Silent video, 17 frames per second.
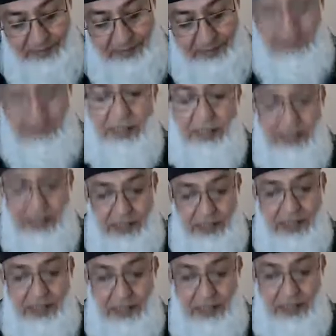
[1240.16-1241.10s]
Section
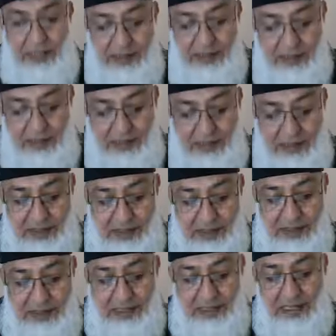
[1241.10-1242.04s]

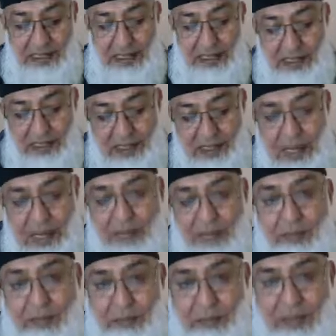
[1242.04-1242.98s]
16,
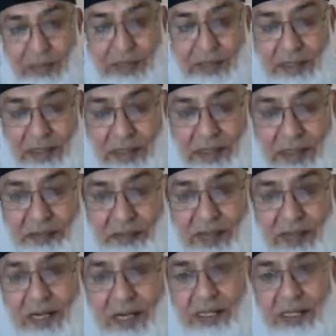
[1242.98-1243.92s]
that combustion,
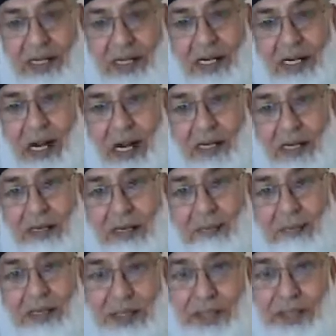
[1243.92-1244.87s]
where there are
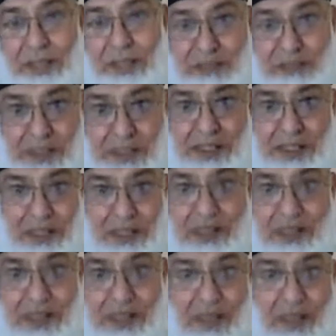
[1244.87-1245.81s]
combustion
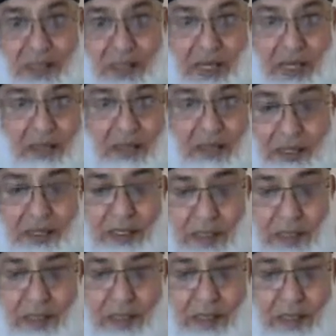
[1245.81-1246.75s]
machines, I
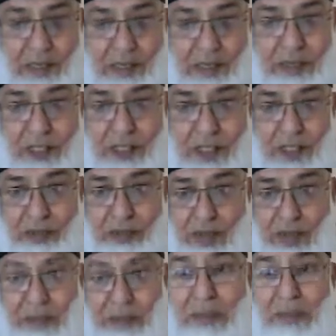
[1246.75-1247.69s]
mean the machines
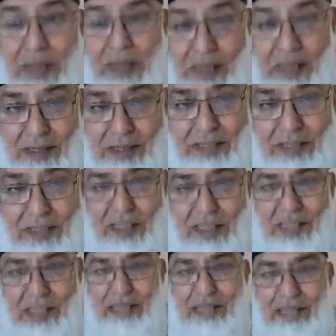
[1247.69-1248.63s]
which burns
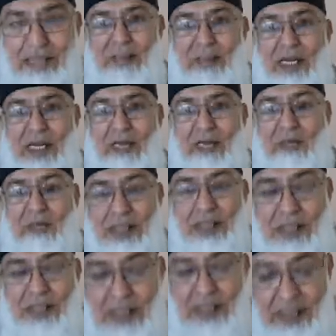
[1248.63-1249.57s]
thing and which
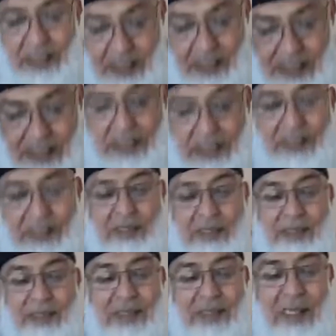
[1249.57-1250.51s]
create heat,
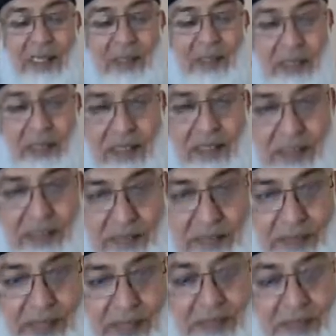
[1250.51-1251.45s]
there must
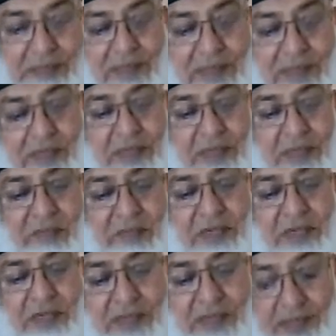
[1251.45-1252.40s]
be
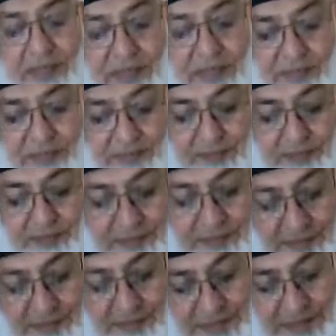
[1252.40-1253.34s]
sufficient,
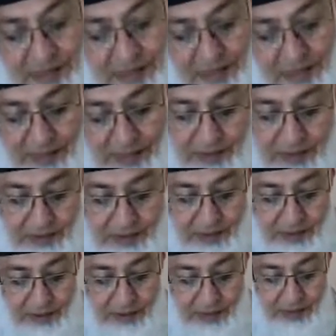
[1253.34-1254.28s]

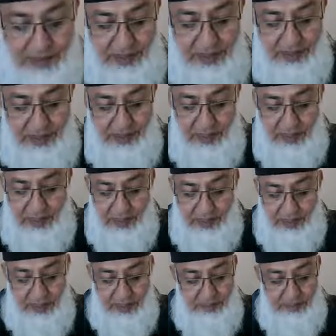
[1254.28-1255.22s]
you see,
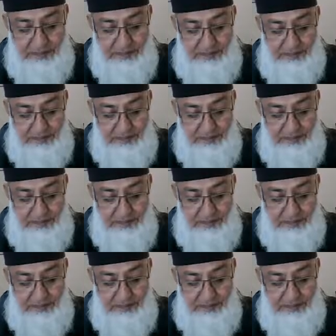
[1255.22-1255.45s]
uh,